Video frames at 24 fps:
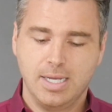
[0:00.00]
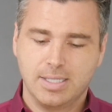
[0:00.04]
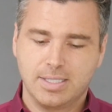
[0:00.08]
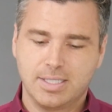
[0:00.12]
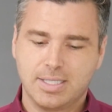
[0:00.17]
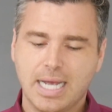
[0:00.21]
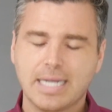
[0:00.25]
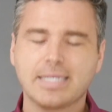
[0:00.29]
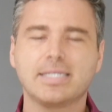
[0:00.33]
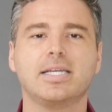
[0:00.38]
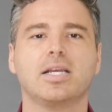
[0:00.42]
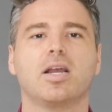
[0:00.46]

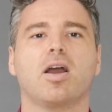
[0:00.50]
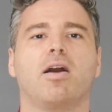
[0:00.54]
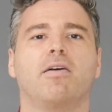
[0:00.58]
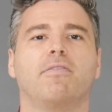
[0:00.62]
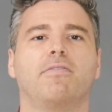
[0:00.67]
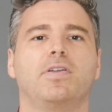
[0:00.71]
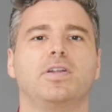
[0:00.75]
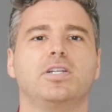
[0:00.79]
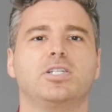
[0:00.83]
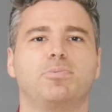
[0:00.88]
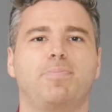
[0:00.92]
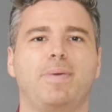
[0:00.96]
Sexy
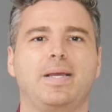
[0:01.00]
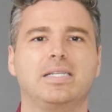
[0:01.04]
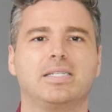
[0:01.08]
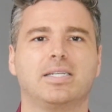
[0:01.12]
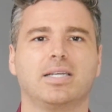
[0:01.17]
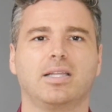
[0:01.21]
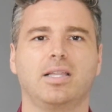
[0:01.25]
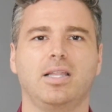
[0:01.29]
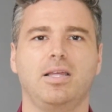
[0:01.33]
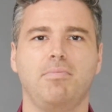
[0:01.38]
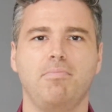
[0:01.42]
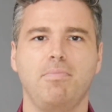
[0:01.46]
confidence
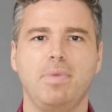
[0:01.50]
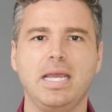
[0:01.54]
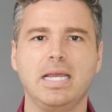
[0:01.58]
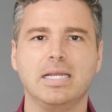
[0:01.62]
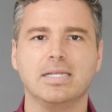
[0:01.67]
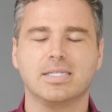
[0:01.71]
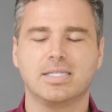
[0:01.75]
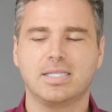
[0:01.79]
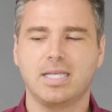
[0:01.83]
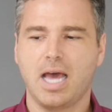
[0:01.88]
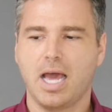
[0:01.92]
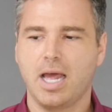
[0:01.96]
basically
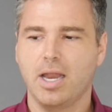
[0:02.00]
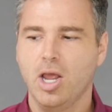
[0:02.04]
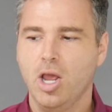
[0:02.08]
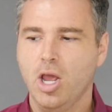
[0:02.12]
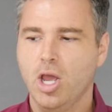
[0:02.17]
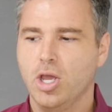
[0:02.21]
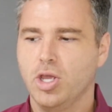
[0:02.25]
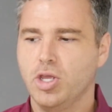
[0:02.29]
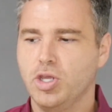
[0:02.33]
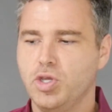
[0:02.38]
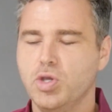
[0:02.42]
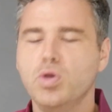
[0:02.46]
means that
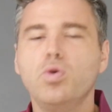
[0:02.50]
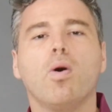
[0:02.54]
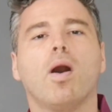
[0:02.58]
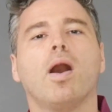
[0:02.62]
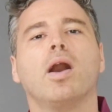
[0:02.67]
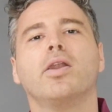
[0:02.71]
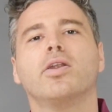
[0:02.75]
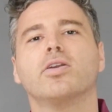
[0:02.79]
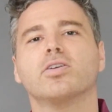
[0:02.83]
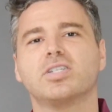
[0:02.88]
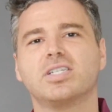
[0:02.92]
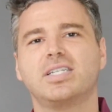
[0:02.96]
you
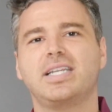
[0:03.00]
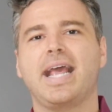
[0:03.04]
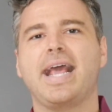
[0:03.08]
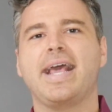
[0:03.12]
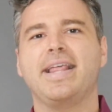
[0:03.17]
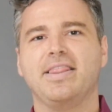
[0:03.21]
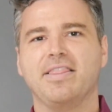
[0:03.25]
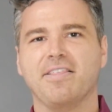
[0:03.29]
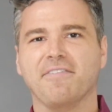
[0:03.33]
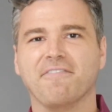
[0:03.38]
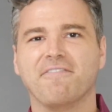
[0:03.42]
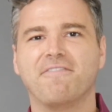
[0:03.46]

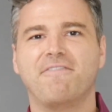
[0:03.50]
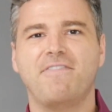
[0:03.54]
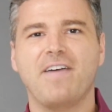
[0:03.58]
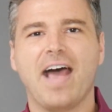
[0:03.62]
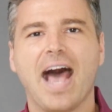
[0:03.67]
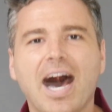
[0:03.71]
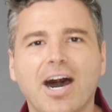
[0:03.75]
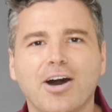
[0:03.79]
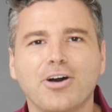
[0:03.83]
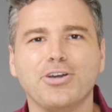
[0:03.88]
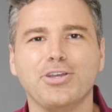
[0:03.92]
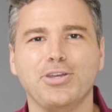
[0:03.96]
understand the
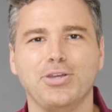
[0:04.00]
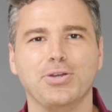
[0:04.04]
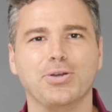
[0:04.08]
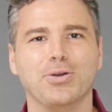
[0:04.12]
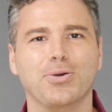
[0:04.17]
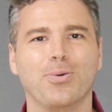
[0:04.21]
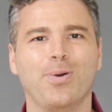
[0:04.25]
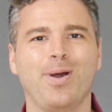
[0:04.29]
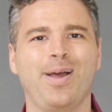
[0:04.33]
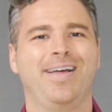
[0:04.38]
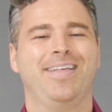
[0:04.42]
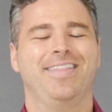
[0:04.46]

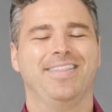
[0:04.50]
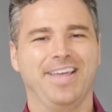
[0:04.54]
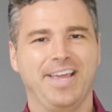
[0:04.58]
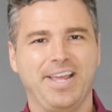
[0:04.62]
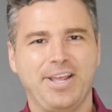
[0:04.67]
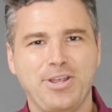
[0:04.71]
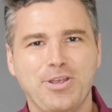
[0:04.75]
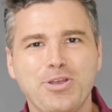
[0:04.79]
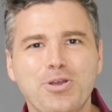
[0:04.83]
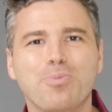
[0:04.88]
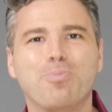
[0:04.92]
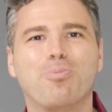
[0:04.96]
value that
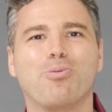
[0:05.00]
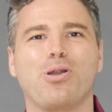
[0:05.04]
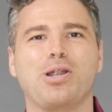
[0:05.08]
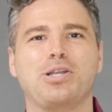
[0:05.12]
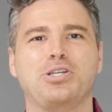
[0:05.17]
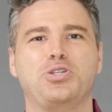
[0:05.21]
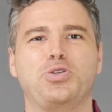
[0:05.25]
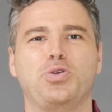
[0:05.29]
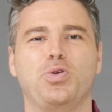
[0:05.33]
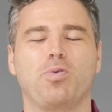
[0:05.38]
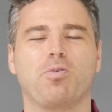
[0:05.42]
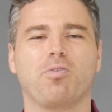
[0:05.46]
you
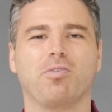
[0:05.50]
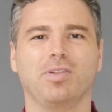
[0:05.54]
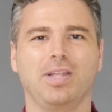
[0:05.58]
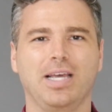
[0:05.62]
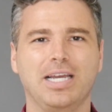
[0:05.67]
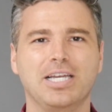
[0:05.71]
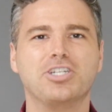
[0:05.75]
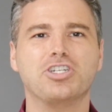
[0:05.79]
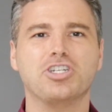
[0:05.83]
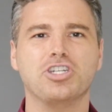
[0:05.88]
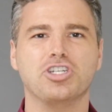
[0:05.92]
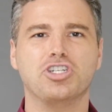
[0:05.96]
bring to a
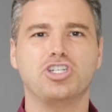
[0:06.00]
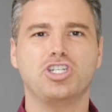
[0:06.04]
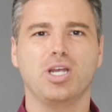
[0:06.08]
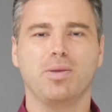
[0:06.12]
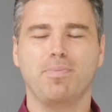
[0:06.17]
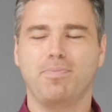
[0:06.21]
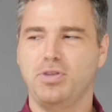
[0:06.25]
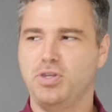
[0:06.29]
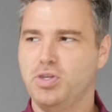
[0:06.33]
relationship.